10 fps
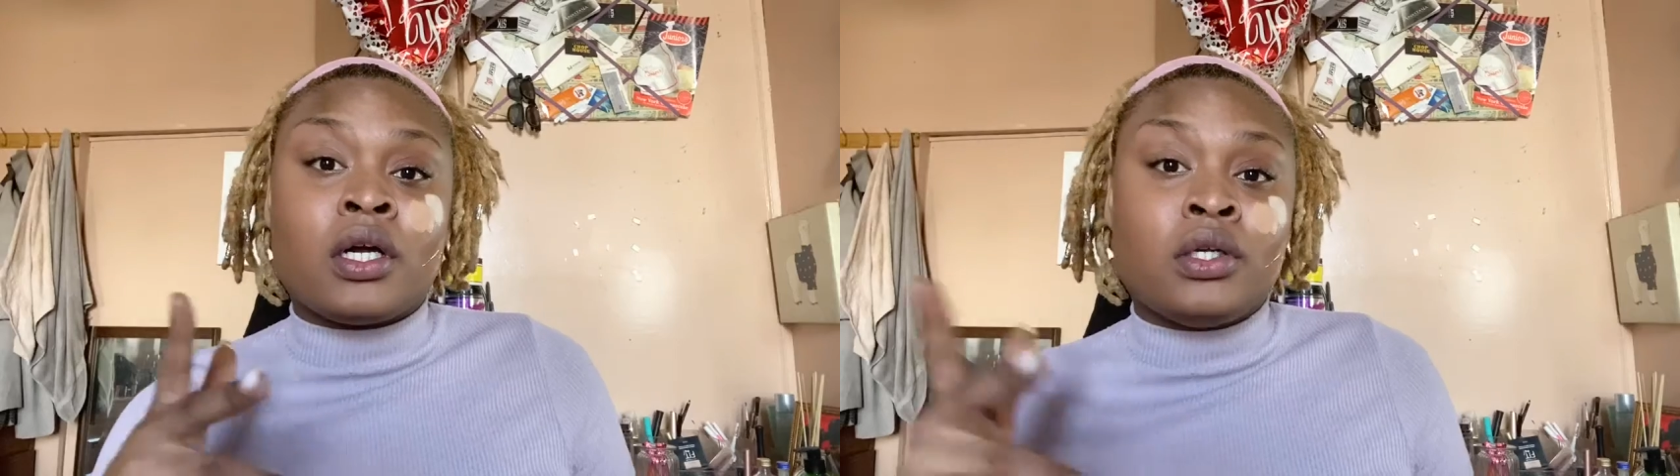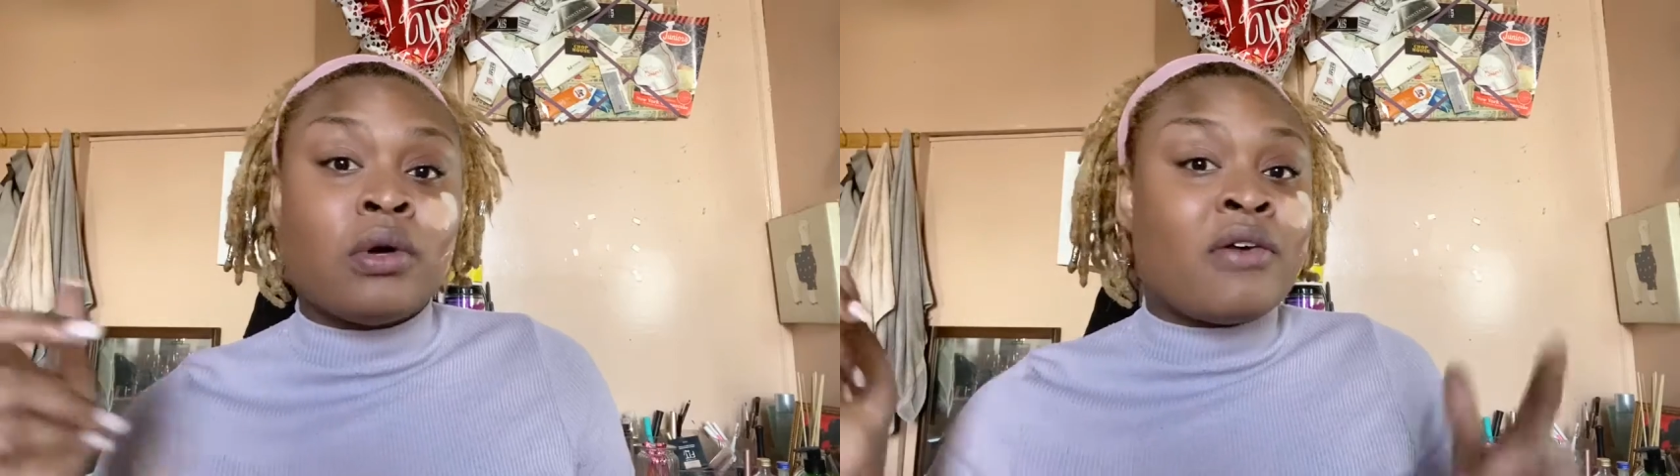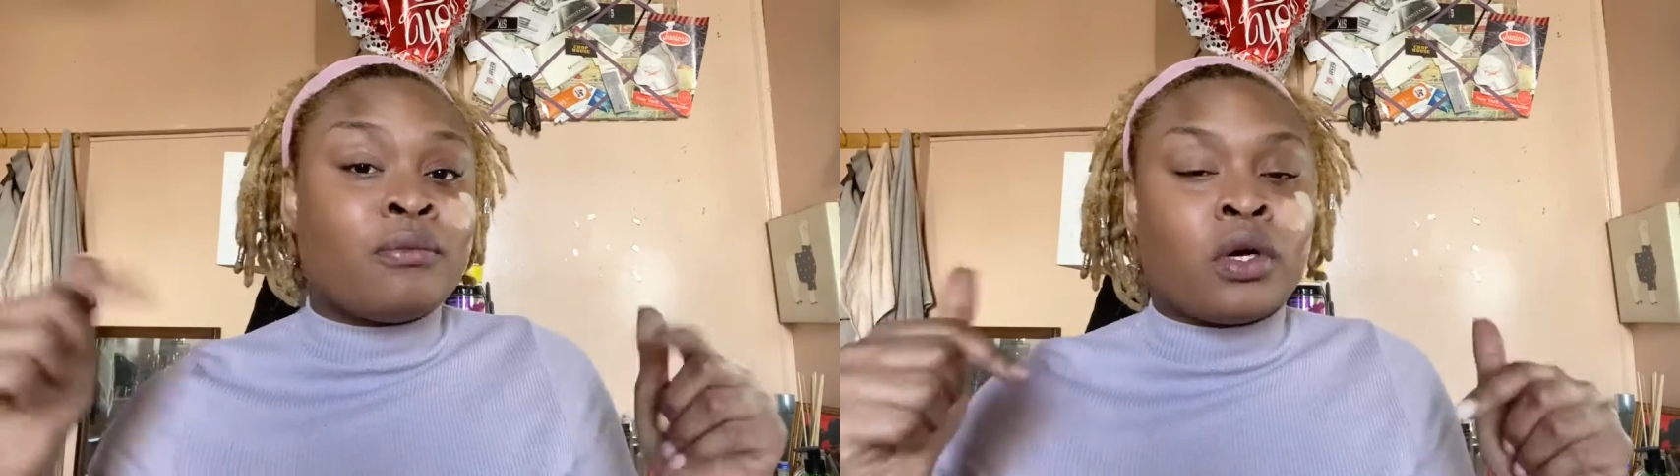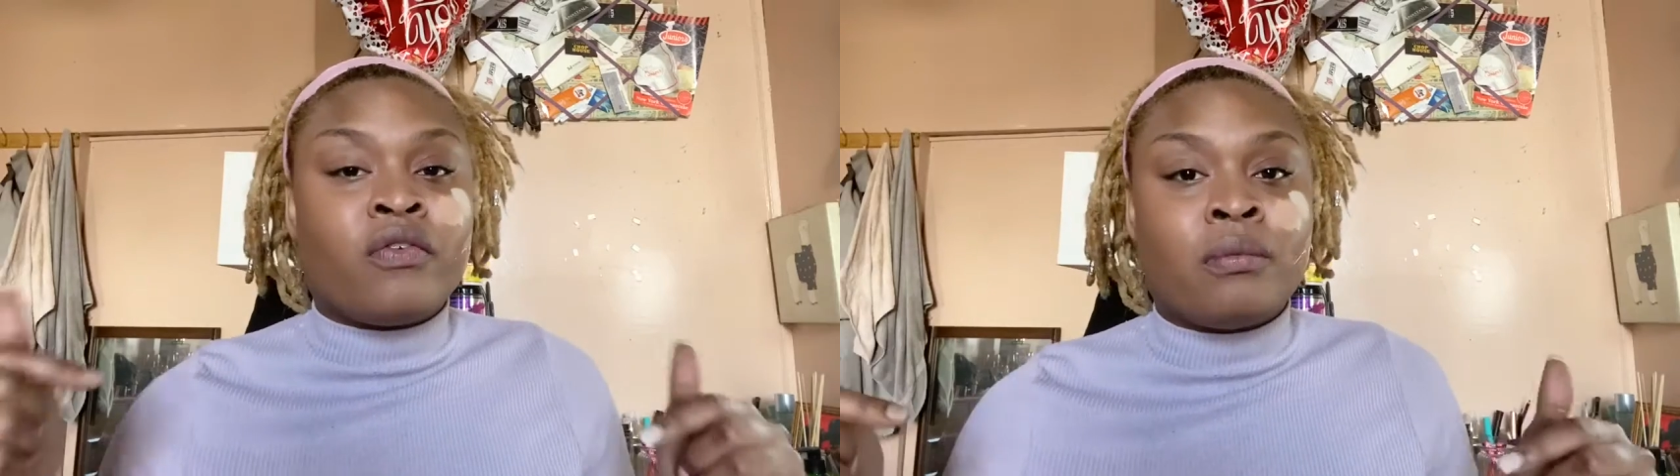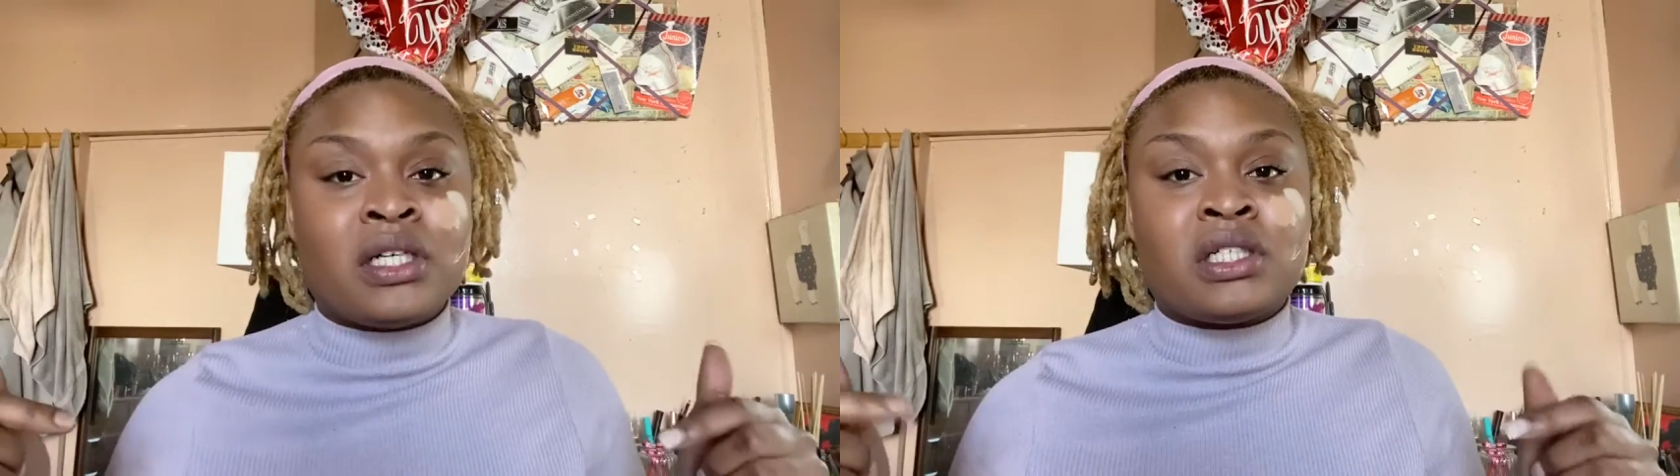you have more
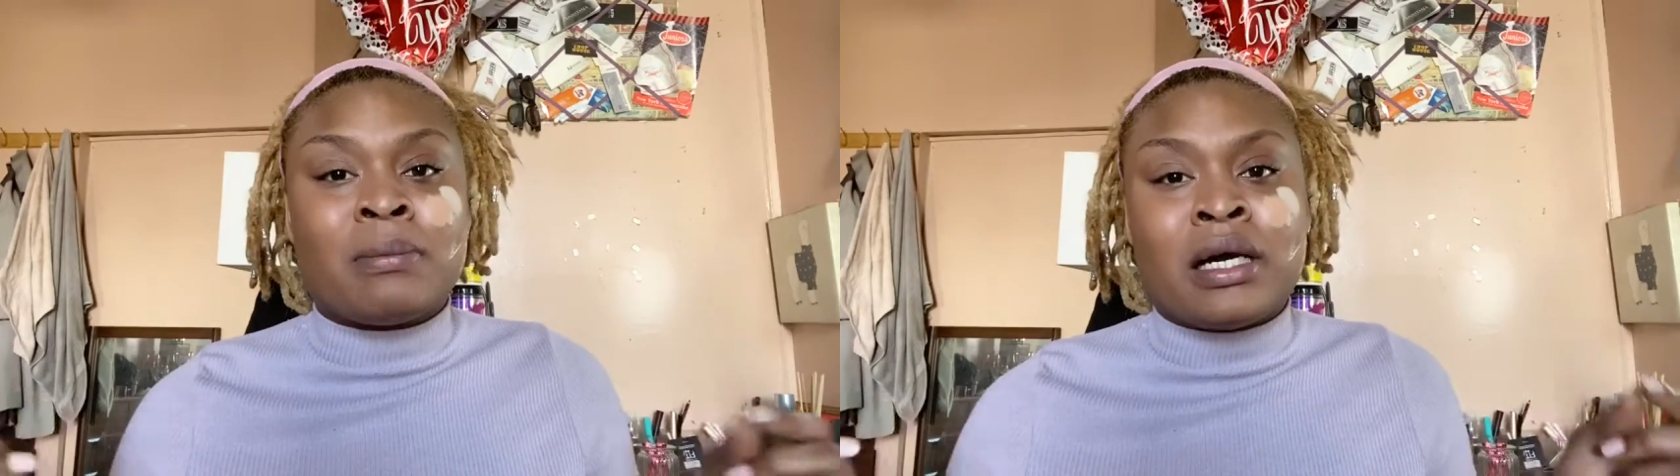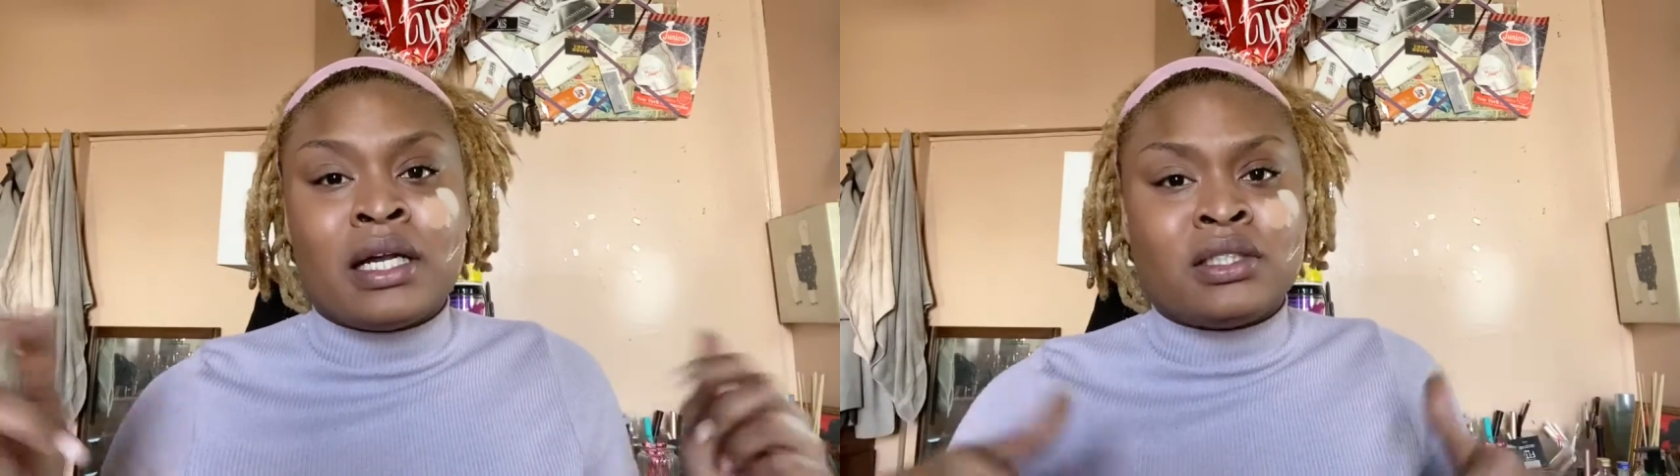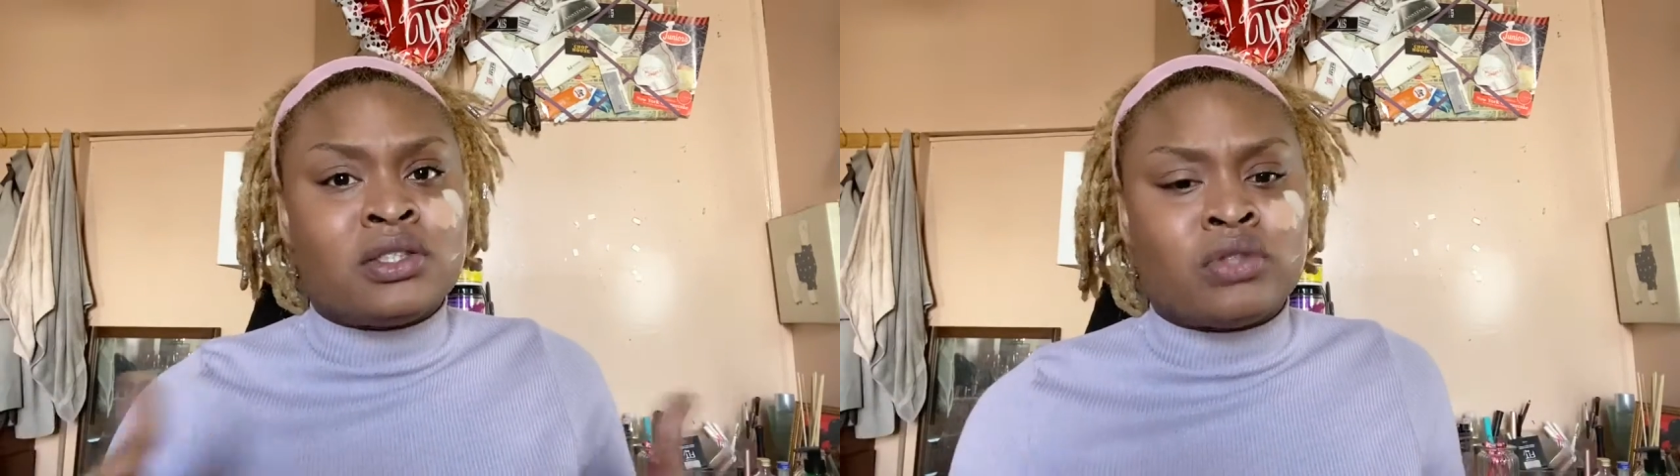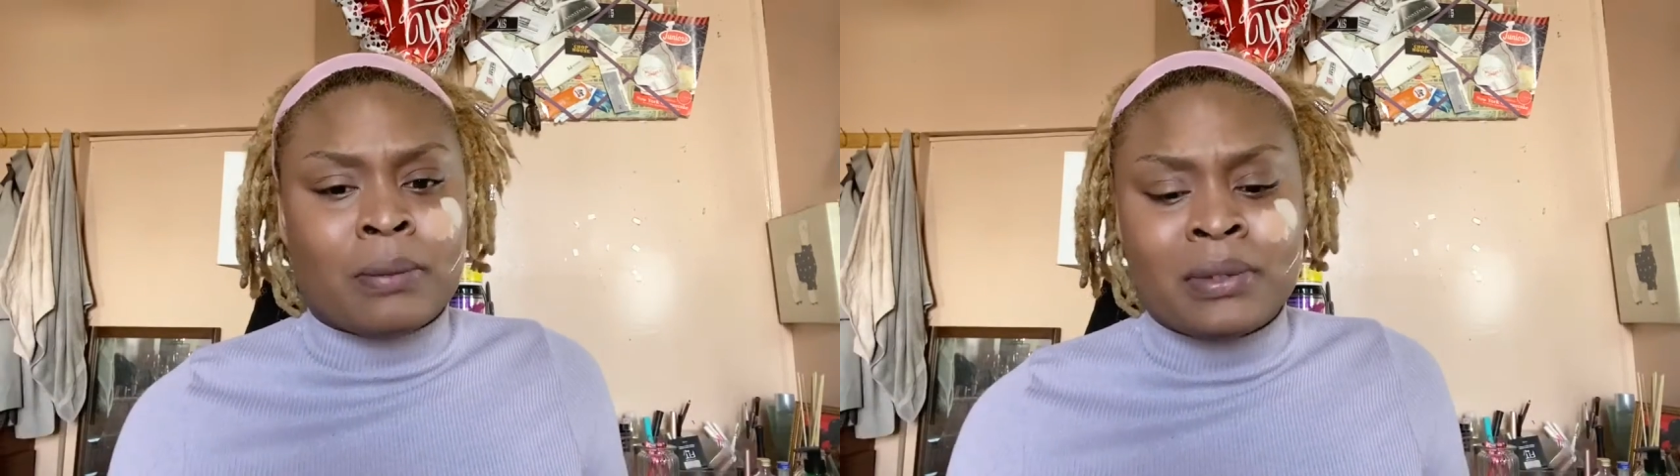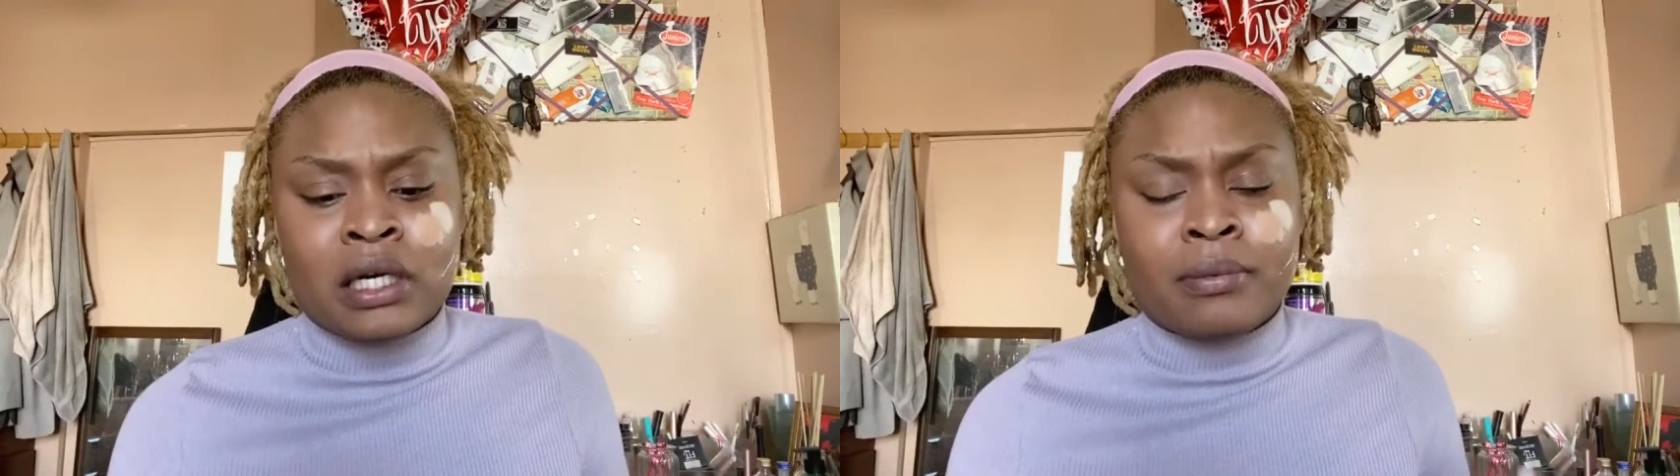information about it, just
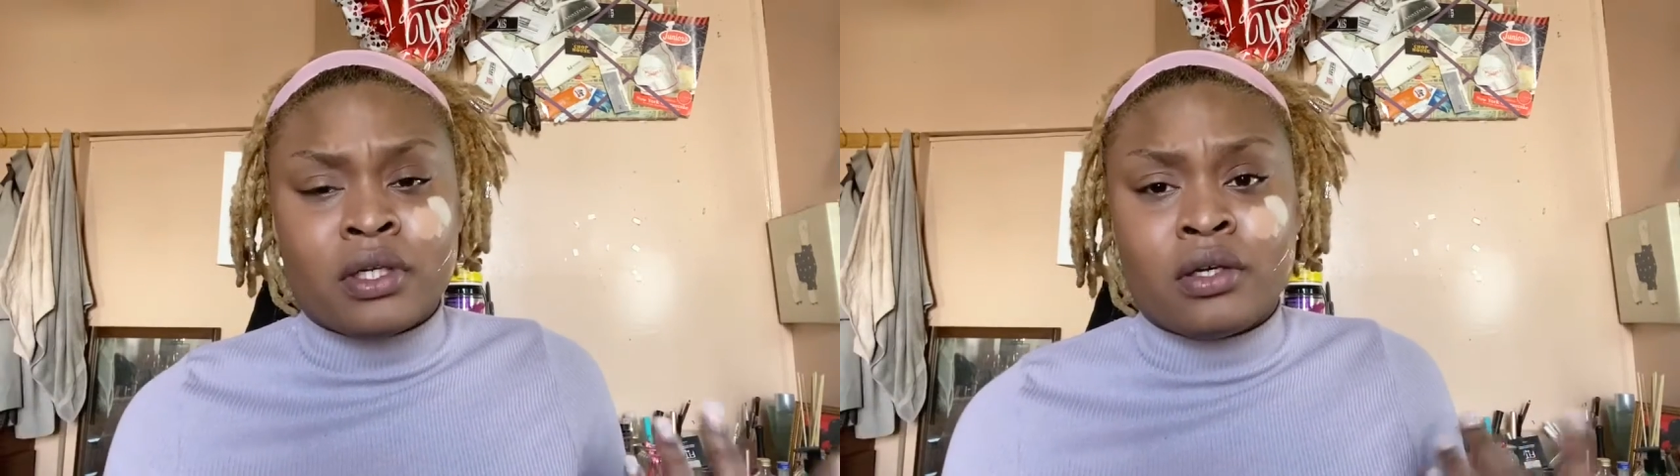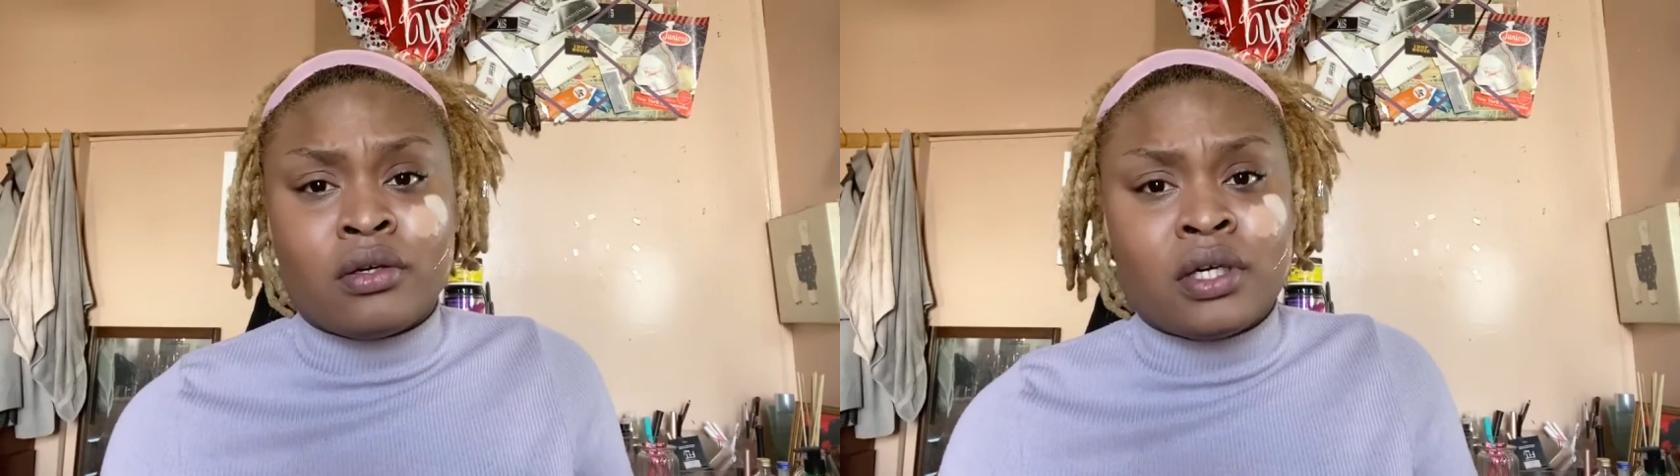drop it down below,